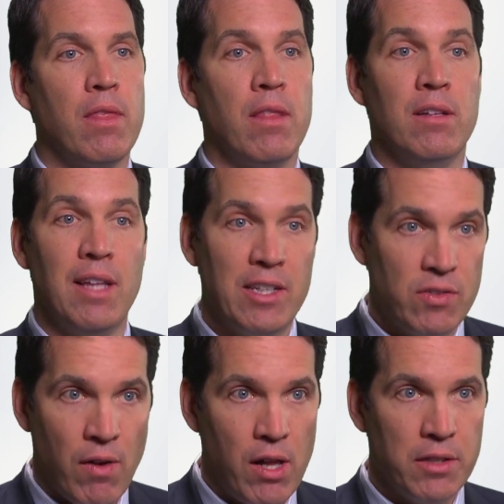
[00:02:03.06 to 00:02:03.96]
The less
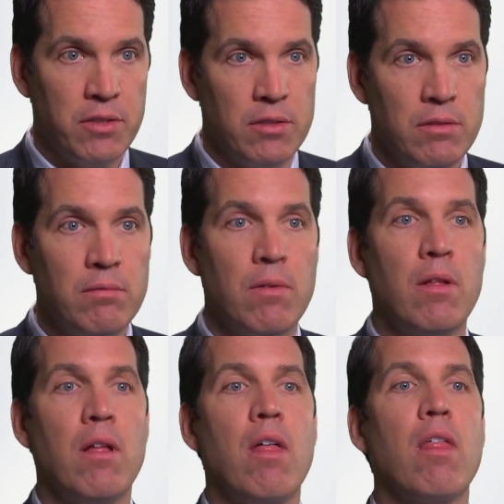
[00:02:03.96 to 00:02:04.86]
volatile,
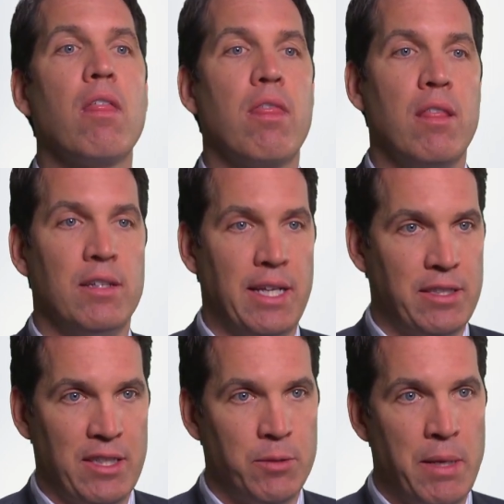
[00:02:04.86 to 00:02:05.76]
the
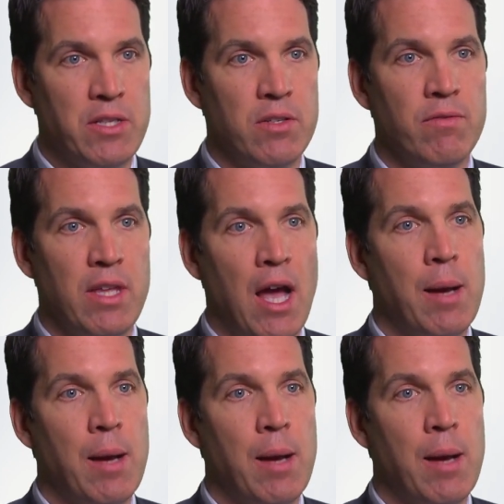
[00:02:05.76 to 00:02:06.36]
less expensive the